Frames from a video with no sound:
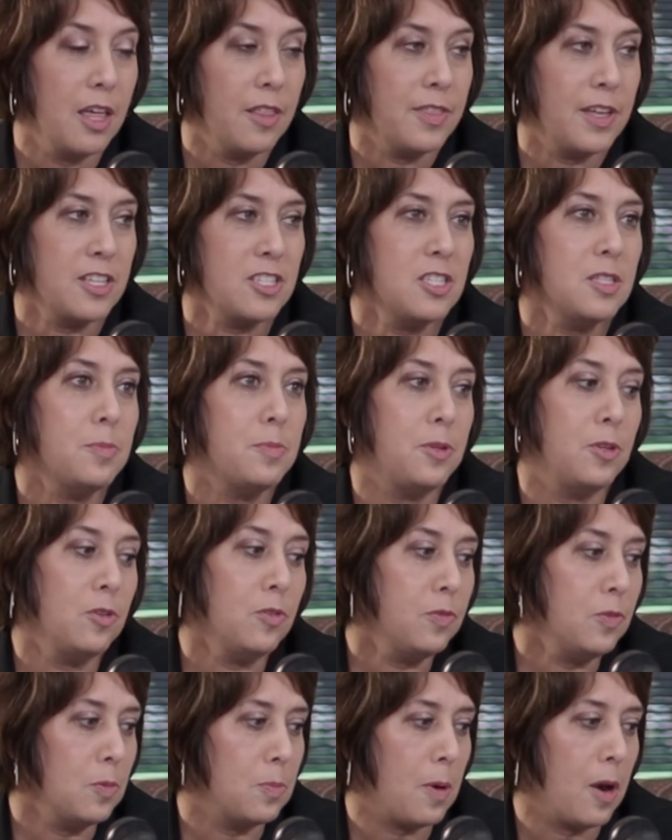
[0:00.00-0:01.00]
that's the
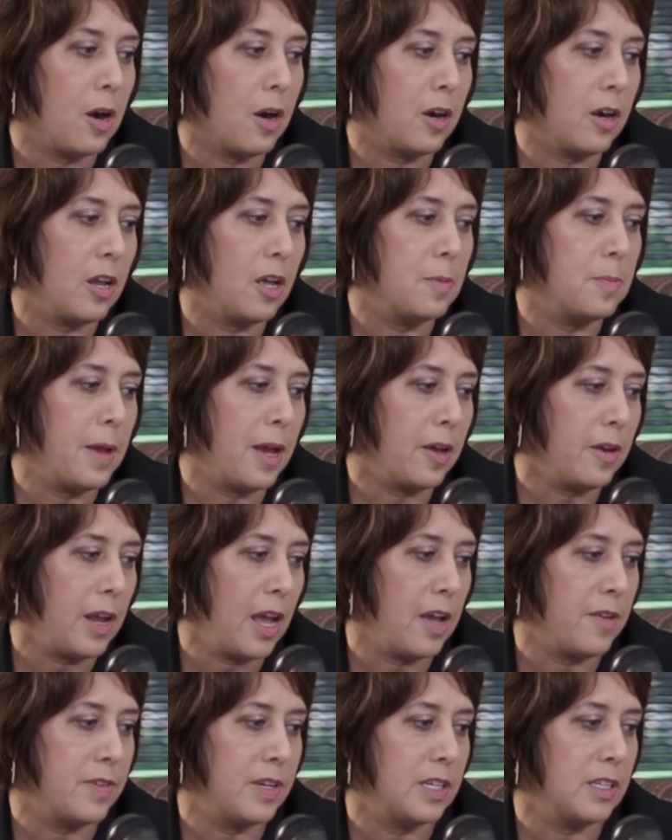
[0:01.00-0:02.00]
beautiful part about
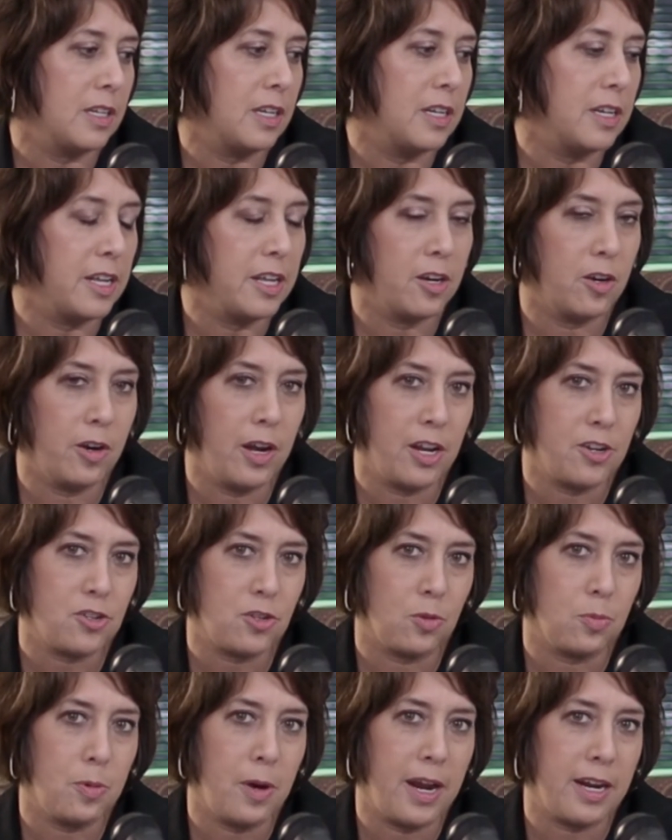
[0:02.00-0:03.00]
having an
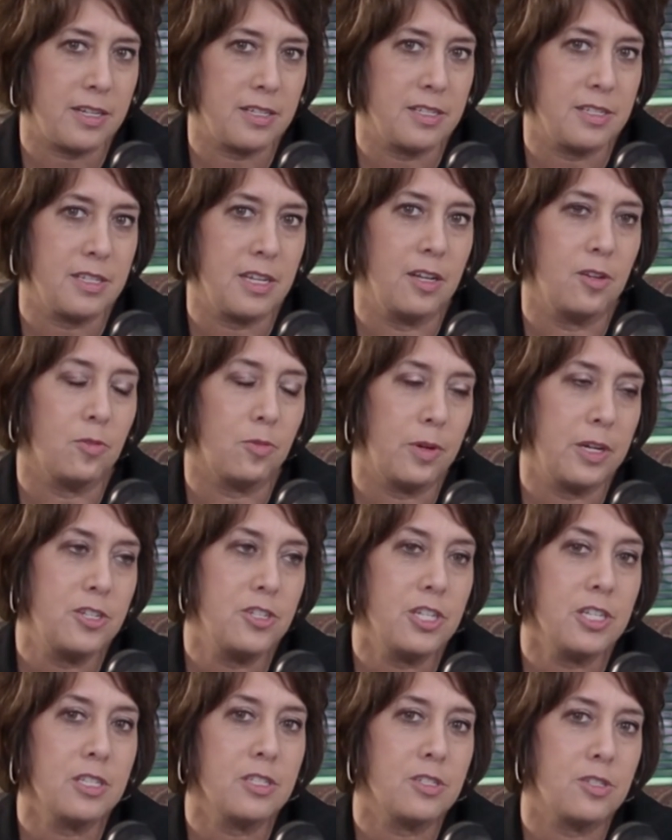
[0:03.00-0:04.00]
international practice and
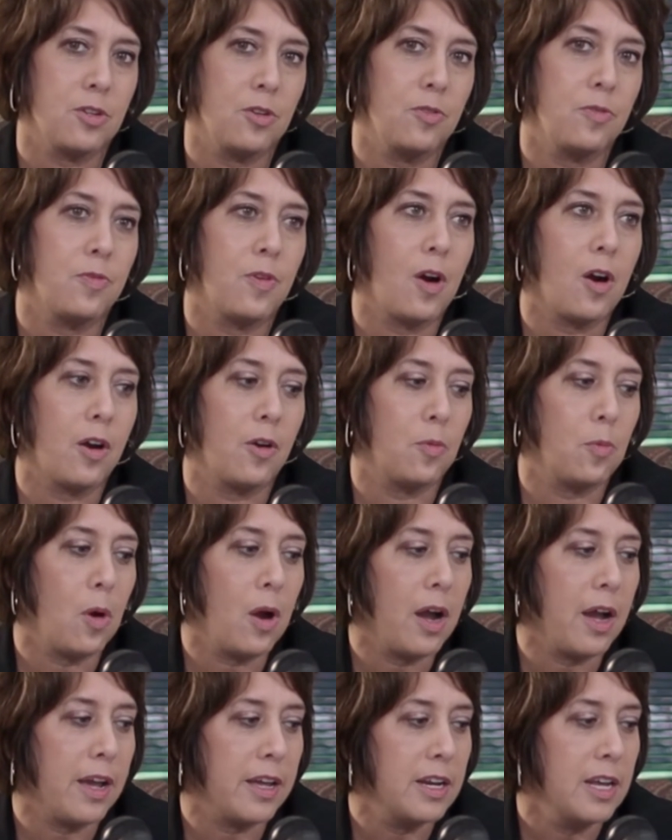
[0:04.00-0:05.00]
reaching so far and
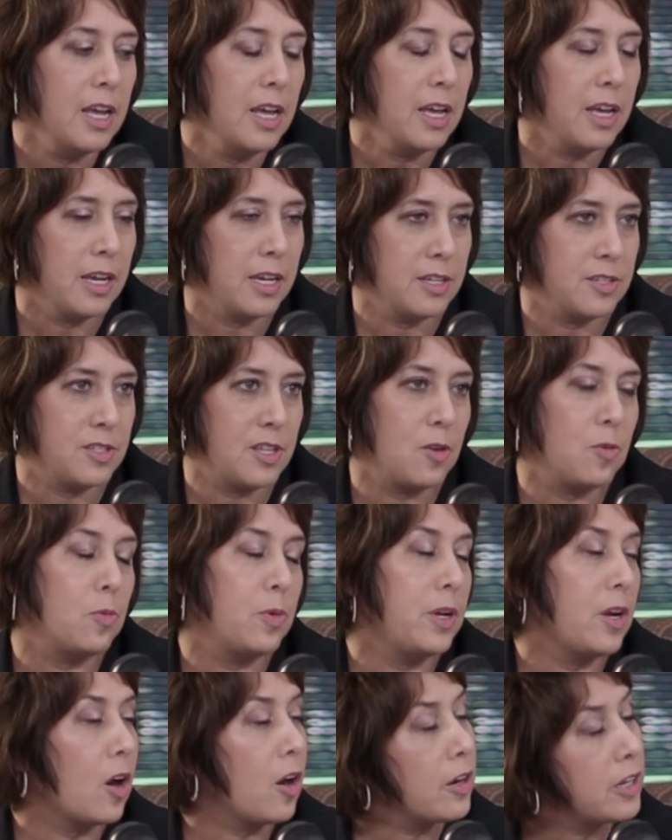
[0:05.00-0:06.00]
wide is that
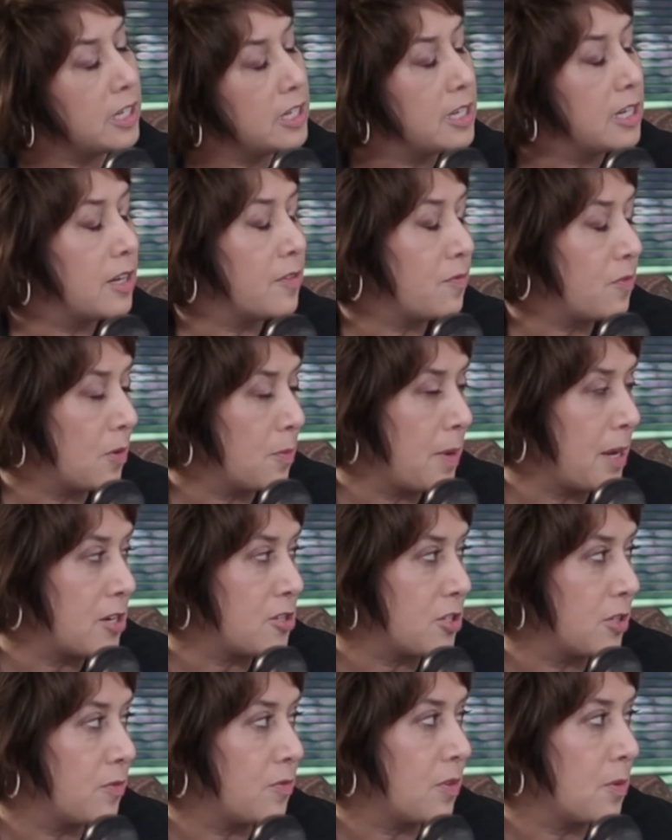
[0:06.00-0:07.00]
we are getting
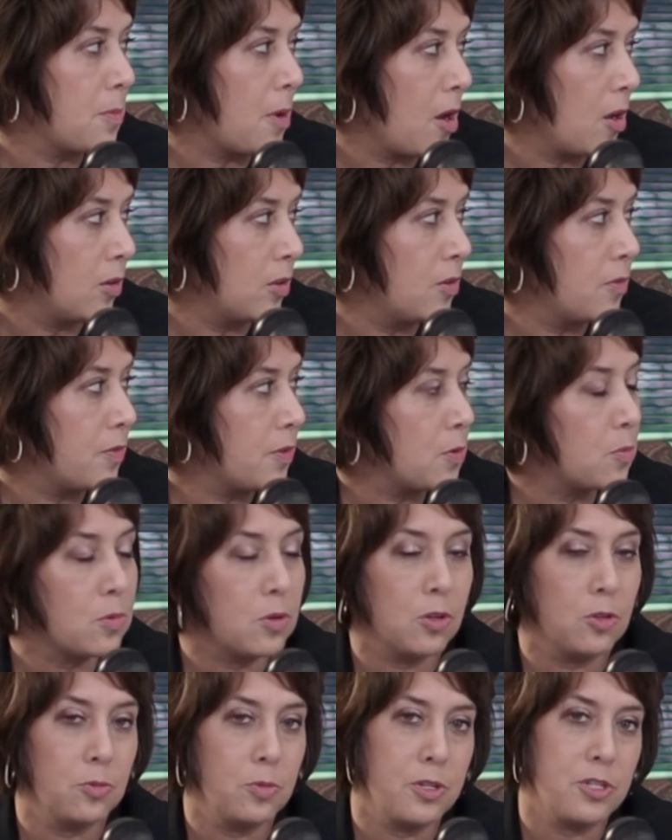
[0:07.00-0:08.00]
information from all over the
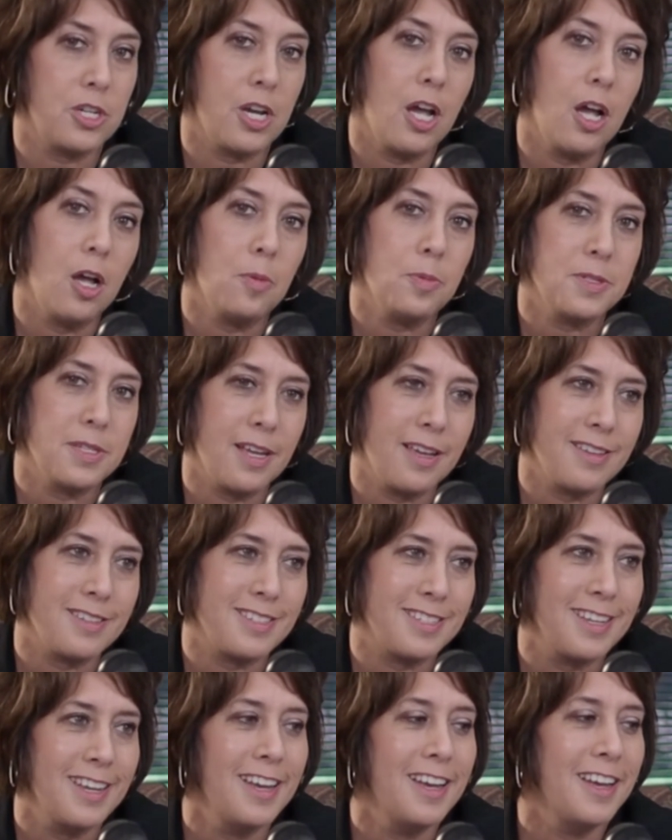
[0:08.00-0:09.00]
world which helps
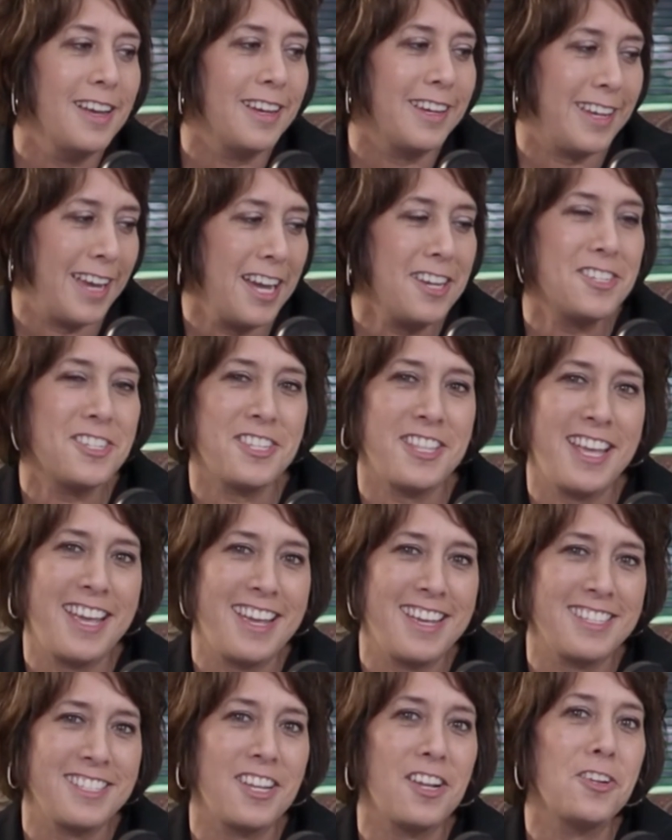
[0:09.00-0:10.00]
us catch
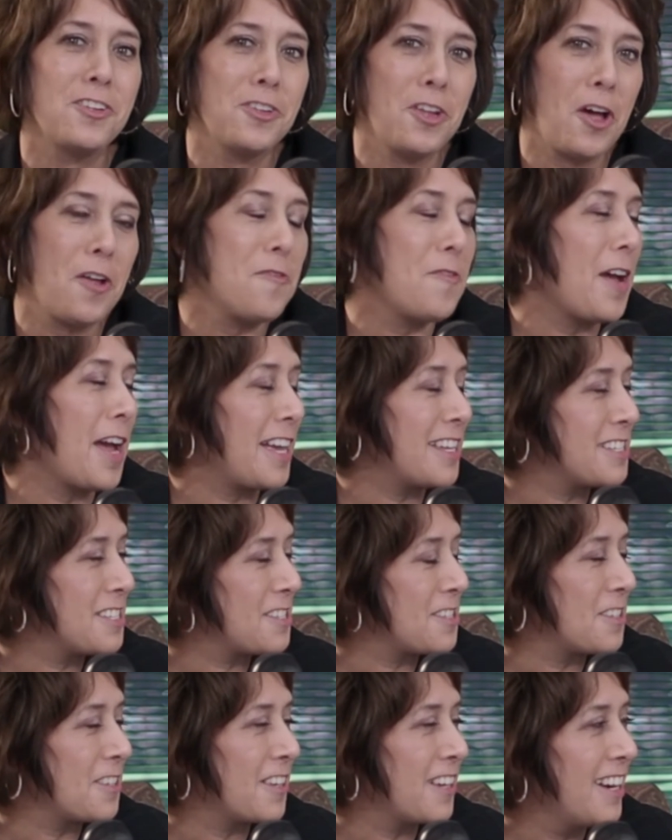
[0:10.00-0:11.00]
things a lot
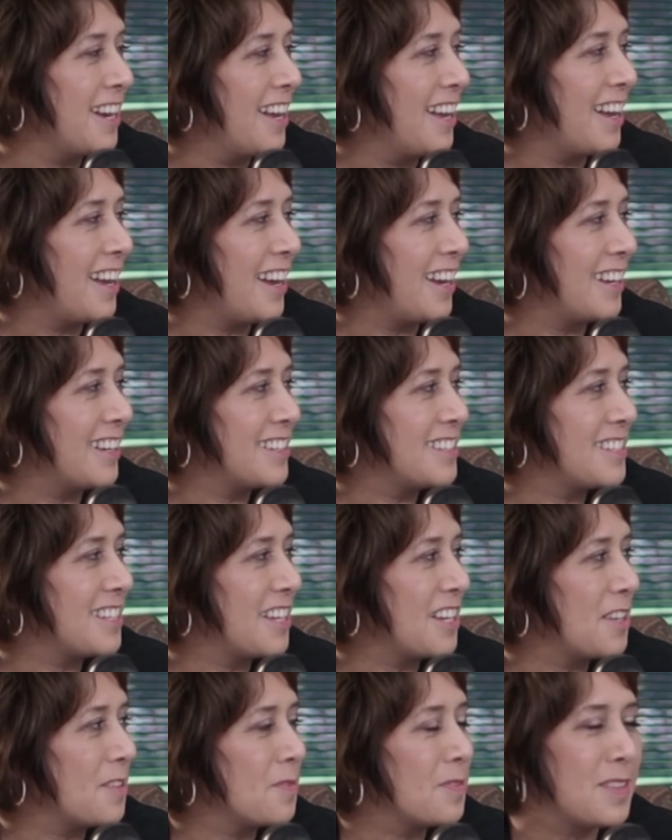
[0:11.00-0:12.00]
faster and
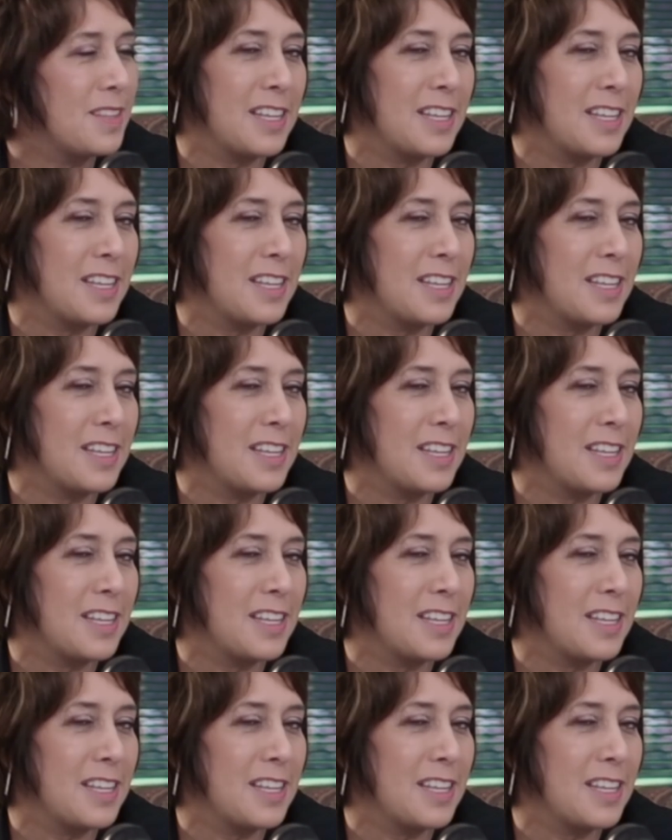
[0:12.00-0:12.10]
uh,